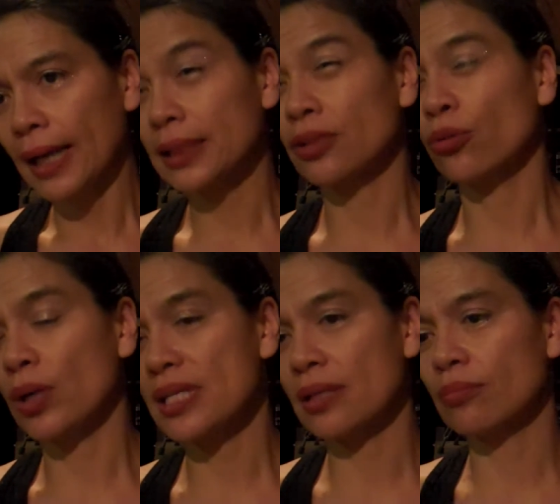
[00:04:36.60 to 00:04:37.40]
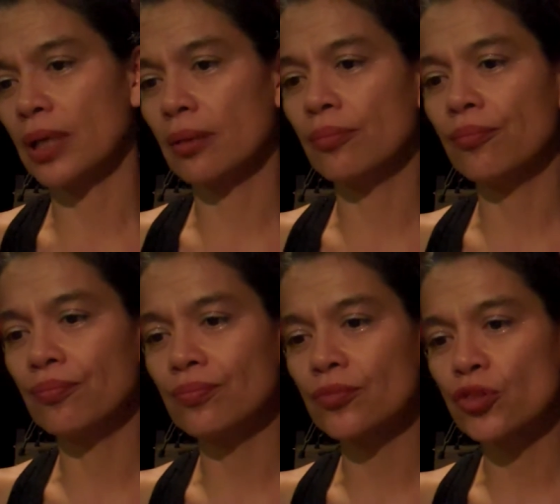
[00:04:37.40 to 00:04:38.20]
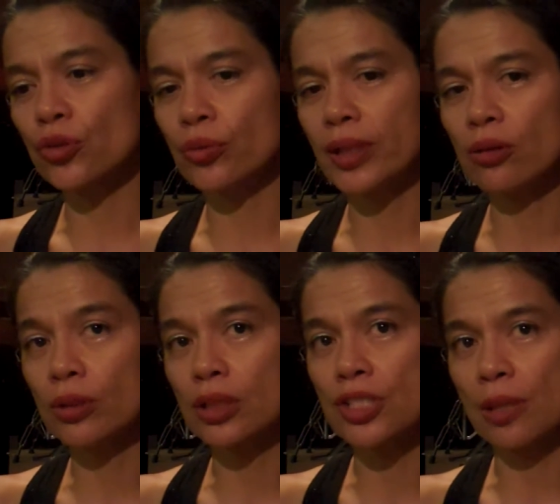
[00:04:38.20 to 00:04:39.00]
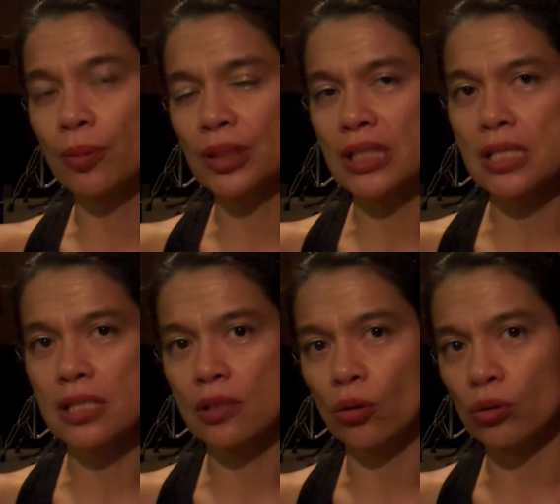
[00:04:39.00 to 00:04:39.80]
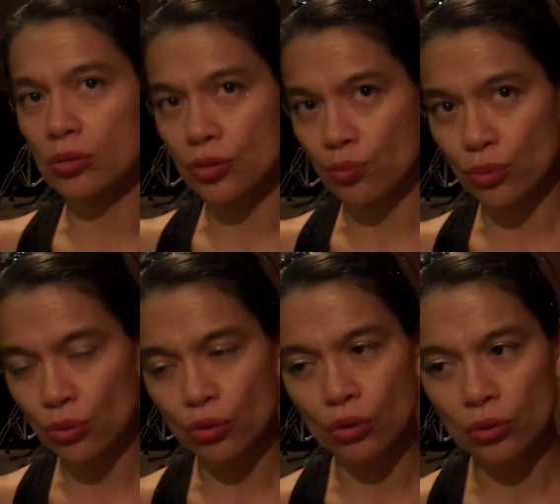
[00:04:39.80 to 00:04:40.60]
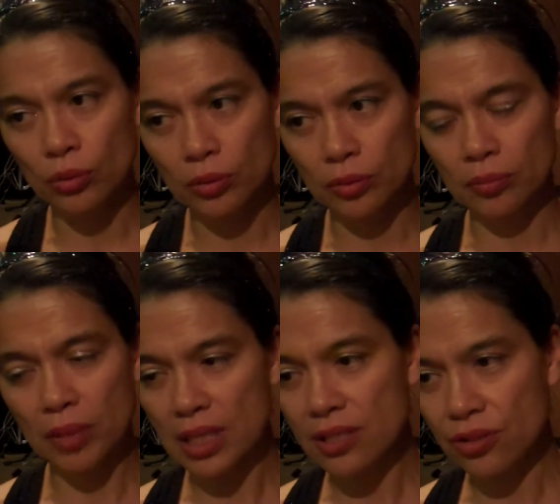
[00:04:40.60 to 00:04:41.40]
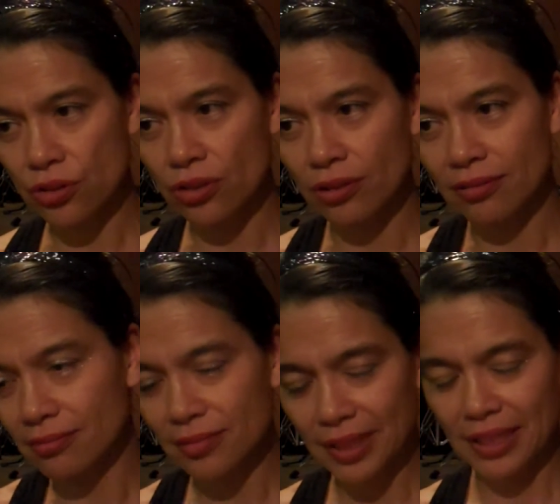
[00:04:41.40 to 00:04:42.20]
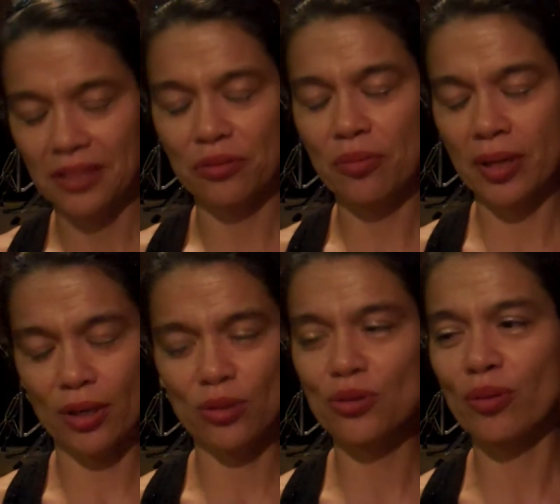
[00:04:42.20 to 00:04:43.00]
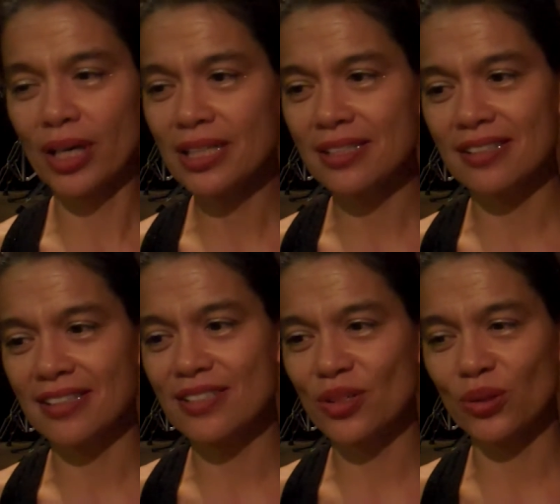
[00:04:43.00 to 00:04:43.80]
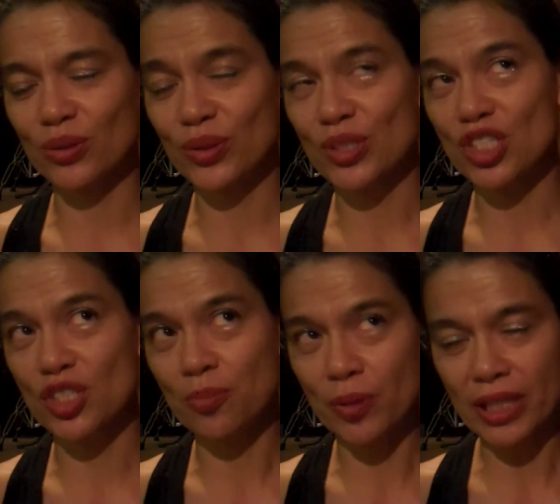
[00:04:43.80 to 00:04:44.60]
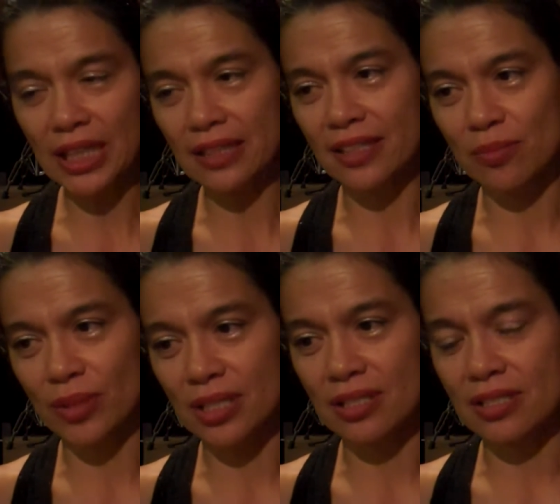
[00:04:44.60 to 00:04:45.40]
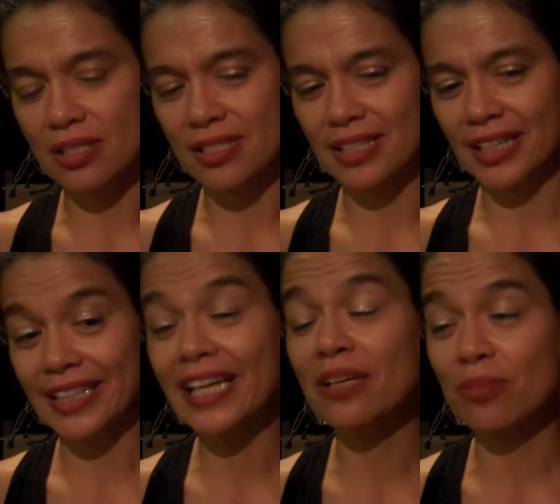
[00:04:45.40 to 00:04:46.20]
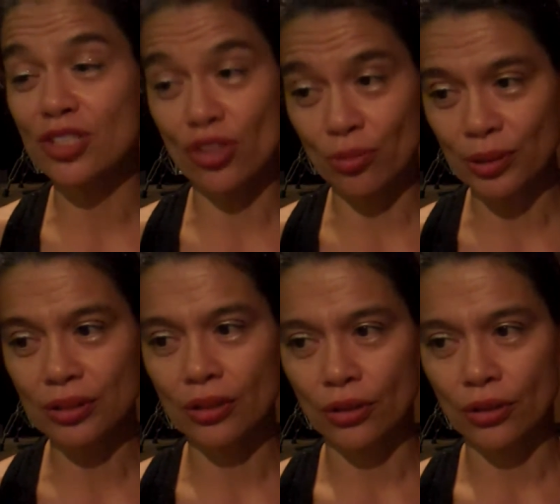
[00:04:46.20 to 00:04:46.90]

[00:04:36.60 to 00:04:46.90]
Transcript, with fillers: And otherwise, I'm touring with the Japanese old Butoh master. We make a duet. It's called Spiel, that means game in German.